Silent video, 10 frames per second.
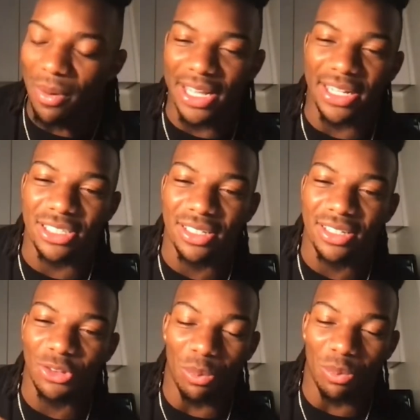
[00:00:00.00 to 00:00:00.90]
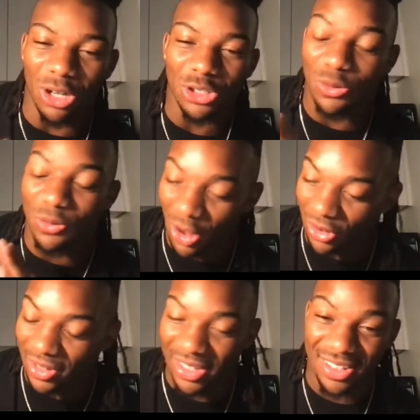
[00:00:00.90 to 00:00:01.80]
nobody throw Marshall
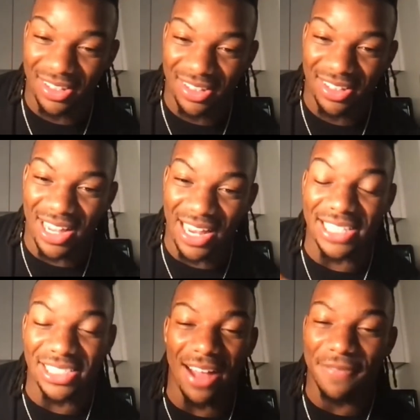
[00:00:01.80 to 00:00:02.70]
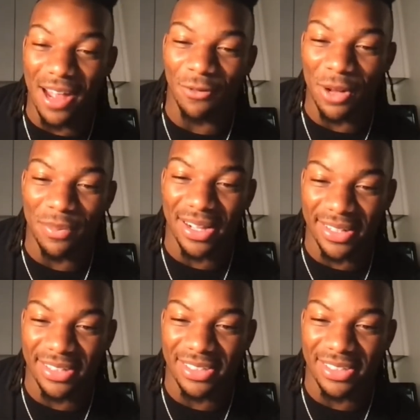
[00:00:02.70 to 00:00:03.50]
Faulk in a top five running back